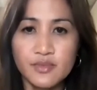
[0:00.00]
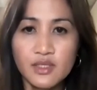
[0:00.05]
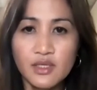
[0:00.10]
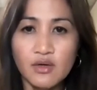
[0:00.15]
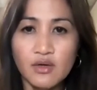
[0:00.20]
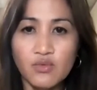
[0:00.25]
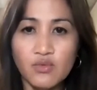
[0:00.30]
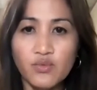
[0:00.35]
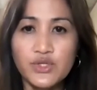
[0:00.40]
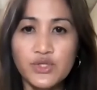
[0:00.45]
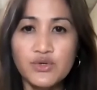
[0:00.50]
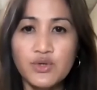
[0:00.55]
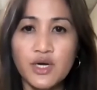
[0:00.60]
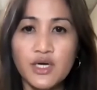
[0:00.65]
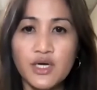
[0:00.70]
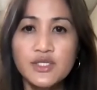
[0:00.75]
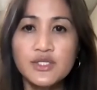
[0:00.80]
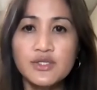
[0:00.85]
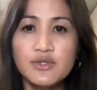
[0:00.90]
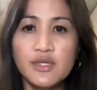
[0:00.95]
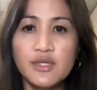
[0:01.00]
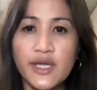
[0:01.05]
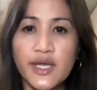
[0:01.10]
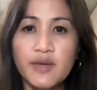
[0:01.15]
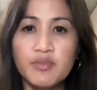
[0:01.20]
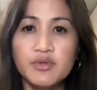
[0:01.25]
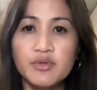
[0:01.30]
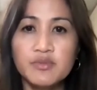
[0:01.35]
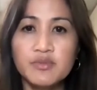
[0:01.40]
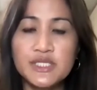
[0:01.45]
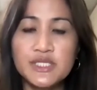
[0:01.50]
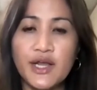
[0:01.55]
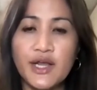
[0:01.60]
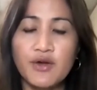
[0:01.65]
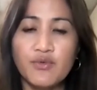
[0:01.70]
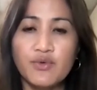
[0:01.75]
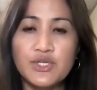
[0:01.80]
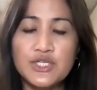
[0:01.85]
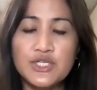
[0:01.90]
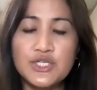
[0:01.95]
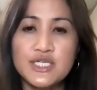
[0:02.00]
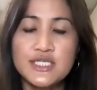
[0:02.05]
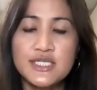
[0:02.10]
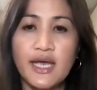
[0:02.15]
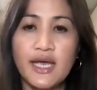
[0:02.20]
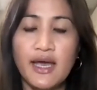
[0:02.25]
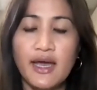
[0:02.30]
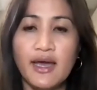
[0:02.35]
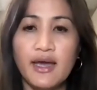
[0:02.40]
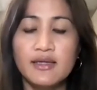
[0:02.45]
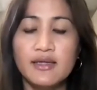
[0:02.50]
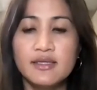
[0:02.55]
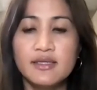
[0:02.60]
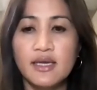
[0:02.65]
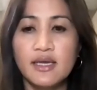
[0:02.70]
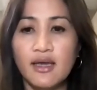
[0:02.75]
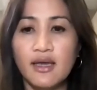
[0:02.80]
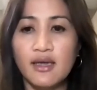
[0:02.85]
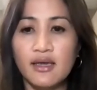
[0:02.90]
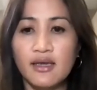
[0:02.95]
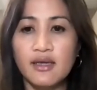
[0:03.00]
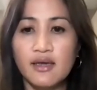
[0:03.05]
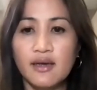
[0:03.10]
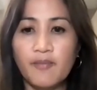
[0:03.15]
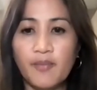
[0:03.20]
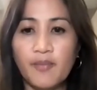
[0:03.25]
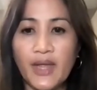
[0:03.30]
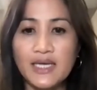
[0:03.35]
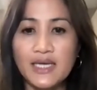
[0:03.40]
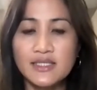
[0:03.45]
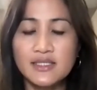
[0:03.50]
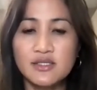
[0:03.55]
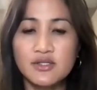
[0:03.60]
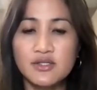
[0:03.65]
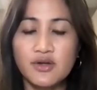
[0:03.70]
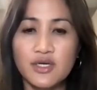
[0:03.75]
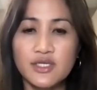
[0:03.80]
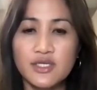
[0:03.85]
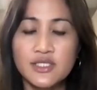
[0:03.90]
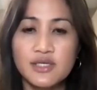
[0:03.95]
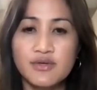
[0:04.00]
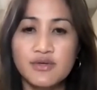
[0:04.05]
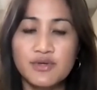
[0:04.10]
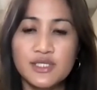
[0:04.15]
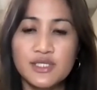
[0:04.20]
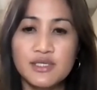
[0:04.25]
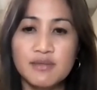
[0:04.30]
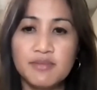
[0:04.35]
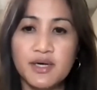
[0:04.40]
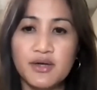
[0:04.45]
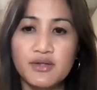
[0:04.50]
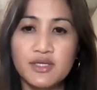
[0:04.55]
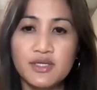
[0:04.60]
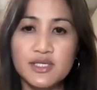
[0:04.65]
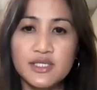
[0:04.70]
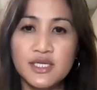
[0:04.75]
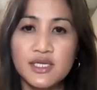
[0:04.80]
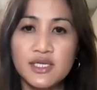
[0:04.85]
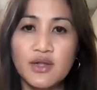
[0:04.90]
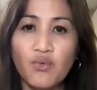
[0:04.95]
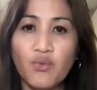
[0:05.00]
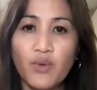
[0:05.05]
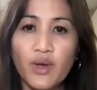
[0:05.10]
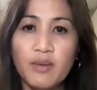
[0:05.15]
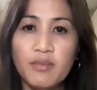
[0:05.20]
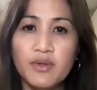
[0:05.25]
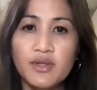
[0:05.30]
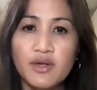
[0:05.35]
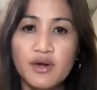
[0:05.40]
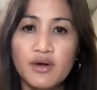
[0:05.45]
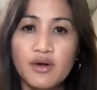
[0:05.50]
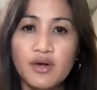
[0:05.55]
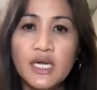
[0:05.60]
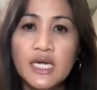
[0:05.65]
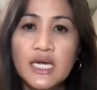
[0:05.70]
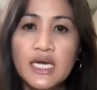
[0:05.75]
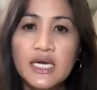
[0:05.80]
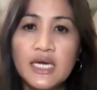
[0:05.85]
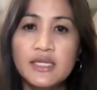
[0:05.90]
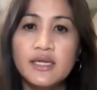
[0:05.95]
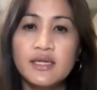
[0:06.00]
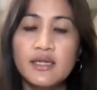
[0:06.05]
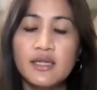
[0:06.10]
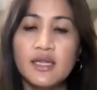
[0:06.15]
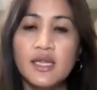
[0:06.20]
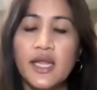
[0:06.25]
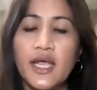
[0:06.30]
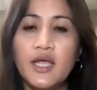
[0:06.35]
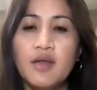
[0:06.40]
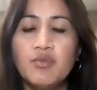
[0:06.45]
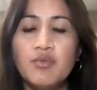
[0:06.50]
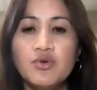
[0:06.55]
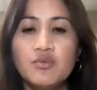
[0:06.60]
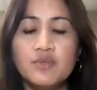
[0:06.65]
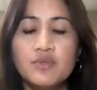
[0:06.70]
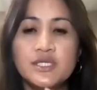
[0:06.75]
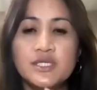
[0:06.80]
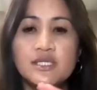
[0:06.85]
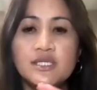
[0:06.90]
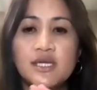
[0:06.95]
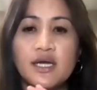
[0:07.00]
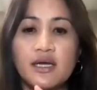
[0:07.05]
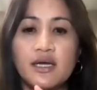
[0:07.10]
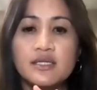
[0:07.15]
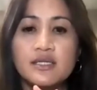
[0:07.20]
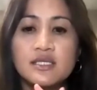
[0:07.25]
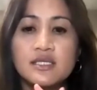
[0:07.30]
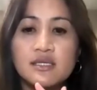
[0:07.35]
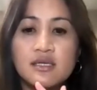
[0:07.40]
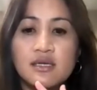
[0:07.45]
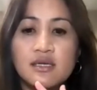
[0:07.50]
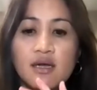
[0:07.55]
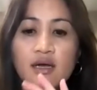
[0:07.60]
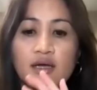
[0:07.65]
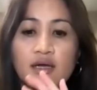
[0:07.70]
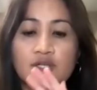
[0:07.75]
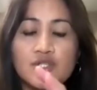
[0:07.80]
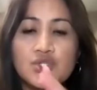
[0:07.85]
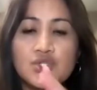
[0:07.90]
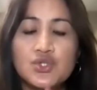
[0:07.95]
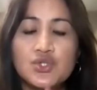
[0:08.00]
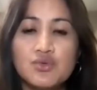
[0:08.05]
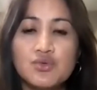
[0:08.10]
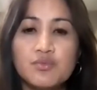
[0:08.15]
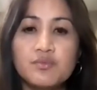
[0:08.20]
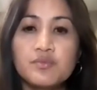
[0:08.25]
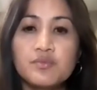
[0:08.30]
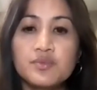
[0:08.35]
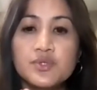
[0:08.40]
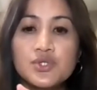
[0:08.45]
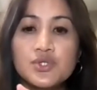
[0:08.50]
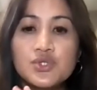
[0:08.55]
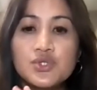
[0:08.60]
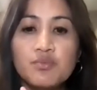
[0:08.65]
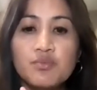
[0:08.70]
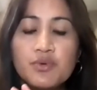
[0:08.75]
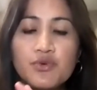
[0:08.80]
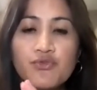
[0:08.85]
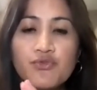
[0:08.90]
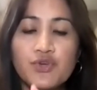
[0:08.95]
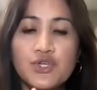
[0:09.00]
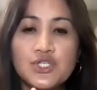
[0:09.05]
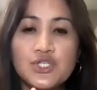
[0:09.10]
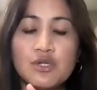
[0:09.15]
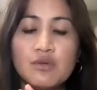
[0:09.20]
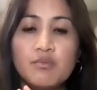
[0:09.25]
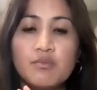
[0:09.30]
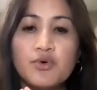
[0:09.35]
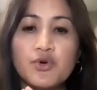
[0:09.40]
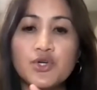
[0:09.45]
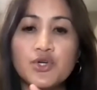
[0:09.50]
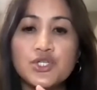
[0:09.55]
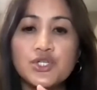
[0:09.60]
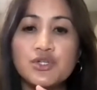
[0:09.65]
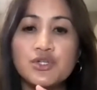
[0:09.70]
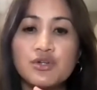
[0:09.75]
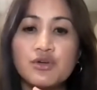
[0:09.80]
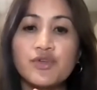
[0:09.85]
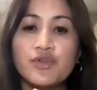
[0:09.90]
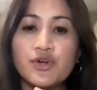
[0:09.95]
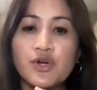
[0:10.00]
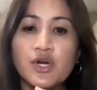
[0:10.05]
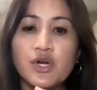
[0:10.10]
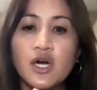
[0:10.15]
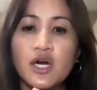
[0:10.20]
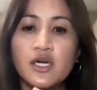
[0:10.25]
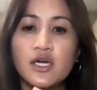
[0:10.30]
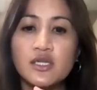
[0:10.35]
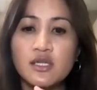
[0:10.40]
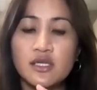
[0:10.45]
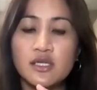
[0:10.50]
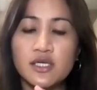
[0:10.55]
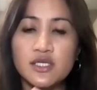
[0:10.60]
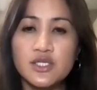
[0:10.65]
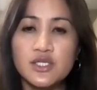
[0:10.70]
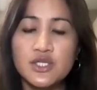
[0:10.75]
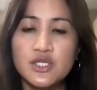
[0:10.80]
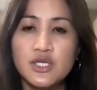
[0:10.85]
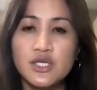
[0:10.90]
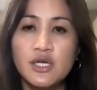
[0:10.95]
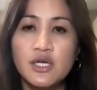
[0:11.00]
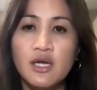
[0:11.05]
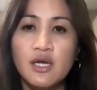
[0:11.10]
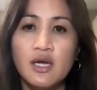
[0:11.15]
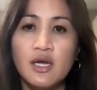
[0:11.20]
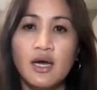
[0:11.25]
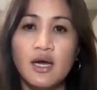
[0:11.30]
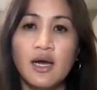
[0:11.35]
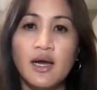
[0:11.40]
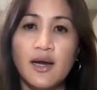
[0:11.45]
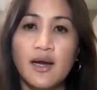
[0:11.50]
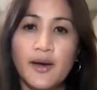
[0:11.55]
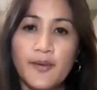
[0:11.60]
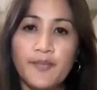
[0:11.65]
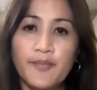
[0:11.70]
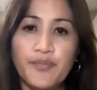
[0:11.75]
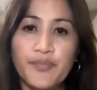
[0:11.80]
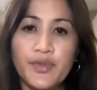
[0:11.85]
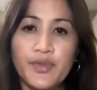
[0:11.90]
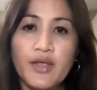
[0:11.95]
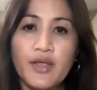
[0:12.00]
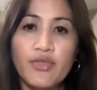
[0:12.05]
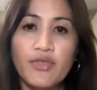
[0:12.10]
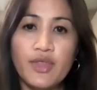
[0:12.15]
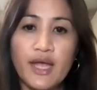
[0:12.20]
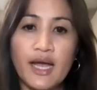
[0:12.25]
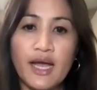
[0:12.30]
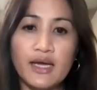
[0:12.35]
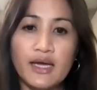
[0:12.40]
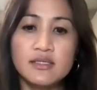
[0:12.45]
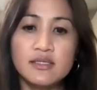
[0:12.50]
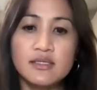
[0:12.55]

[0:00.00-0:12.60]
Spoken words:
With regards to labrum tear, we just had a Ask the Doc series about this in a webinar. That labrum is that superficial portion of your cartilage that